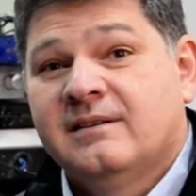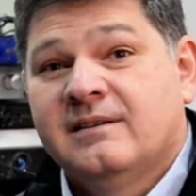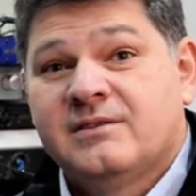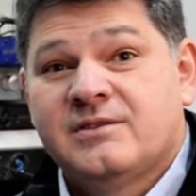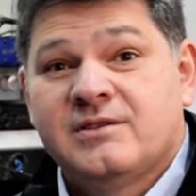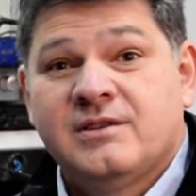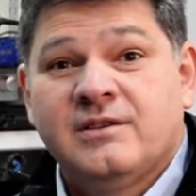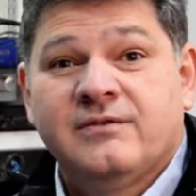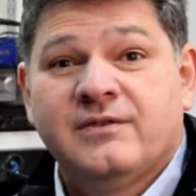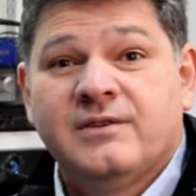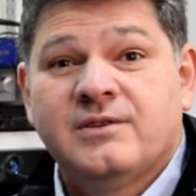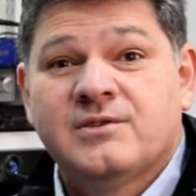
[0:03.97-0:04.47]

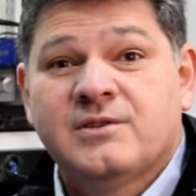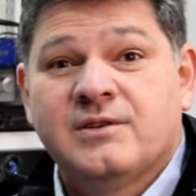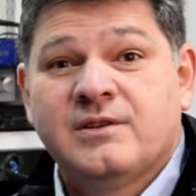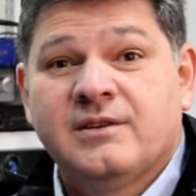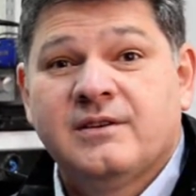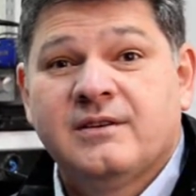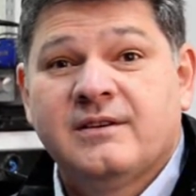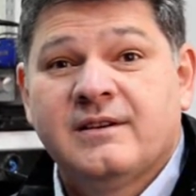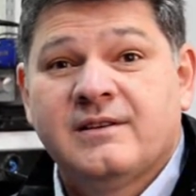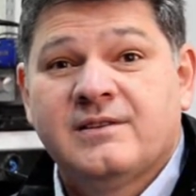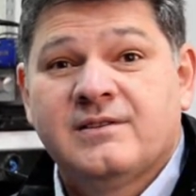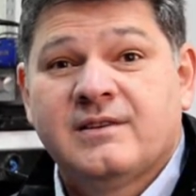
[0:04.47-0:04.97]
Chief
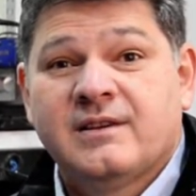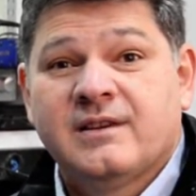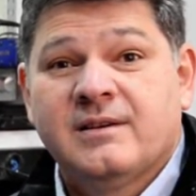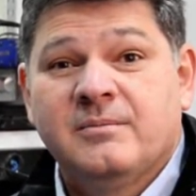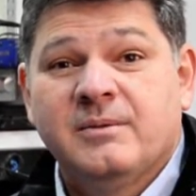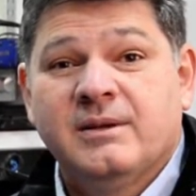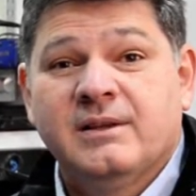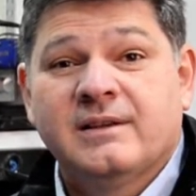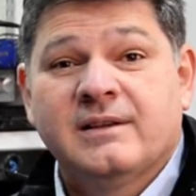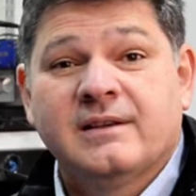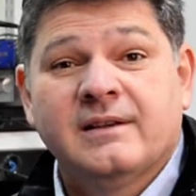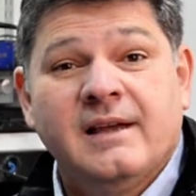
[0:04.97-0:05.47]
Engineer at
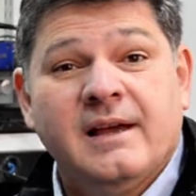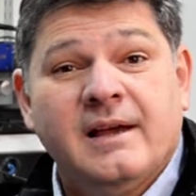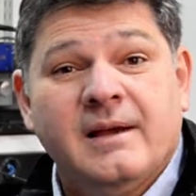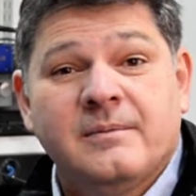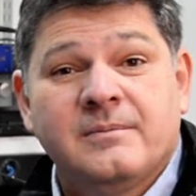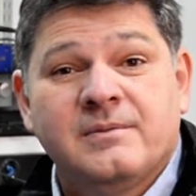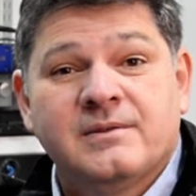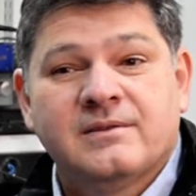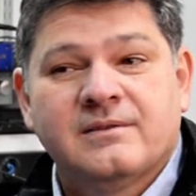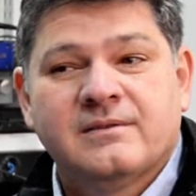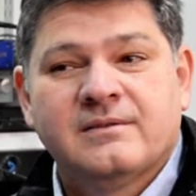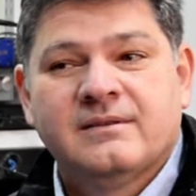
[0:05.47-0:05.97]
Chameleon
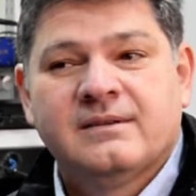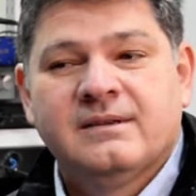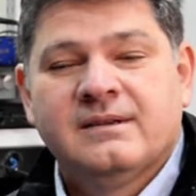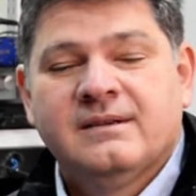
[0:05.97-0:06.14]
Labs.